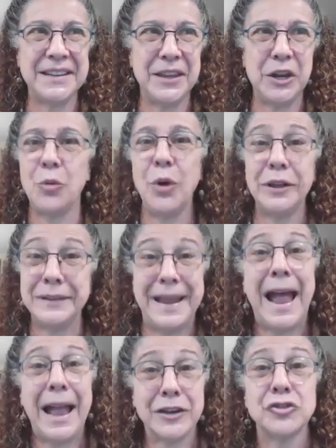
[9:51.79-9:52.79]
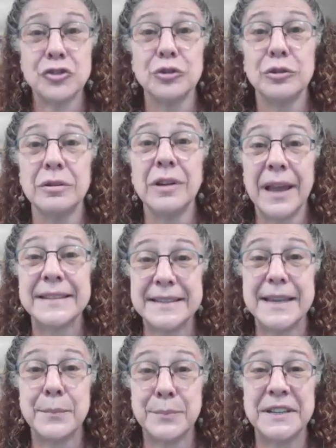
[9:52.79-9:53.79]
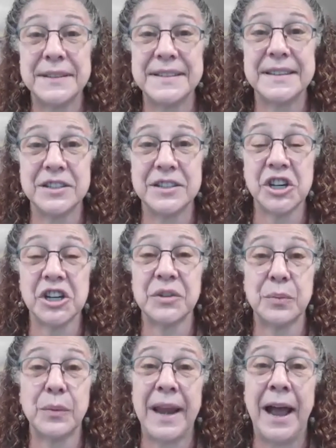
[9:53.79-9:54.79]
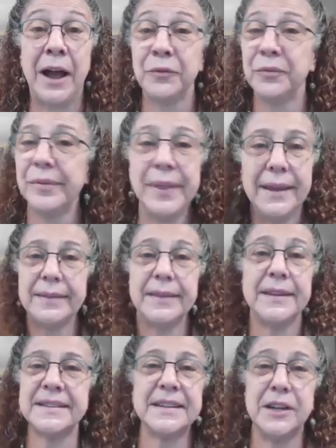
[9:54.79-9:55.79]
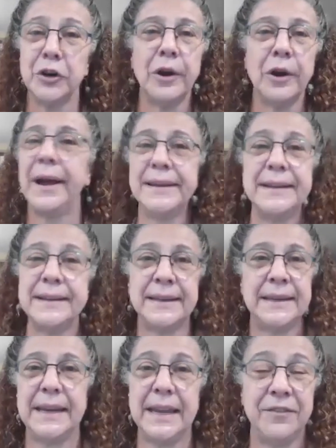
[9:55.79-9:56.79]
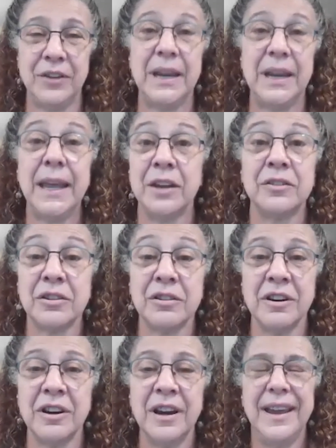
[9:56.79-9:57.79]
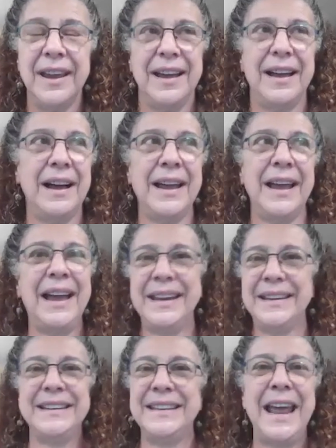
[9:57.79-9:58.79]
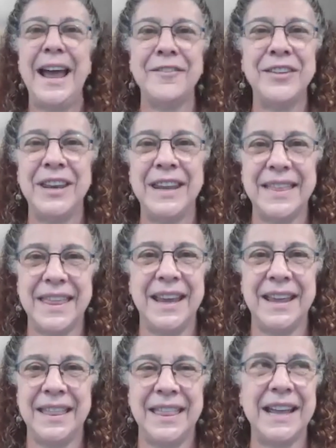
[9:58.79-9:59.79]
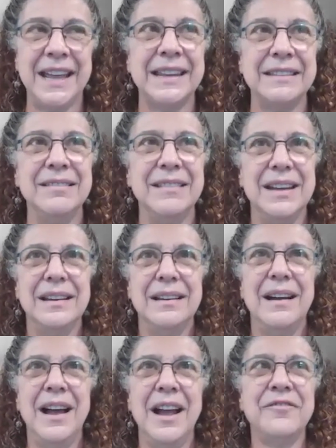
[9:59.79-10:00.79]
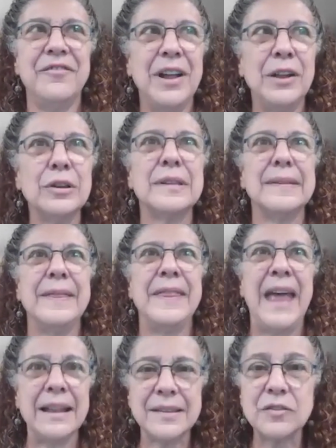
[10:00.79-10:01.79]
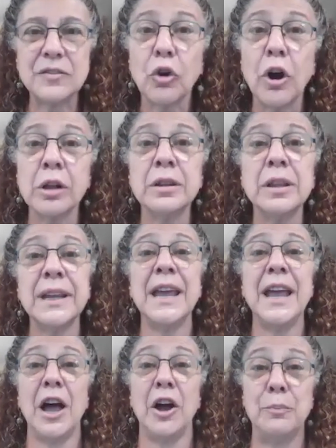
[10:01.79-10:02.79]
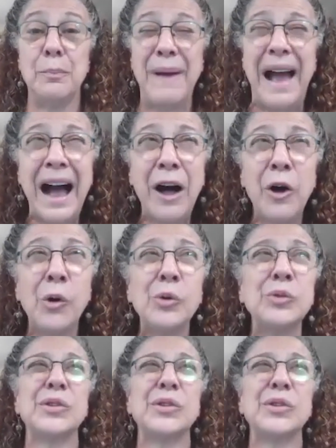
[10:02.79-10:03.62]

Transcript: the Quilt National acceptances just went out. This year, I didn't even enter. I didn't have anything that I felt that strongly about,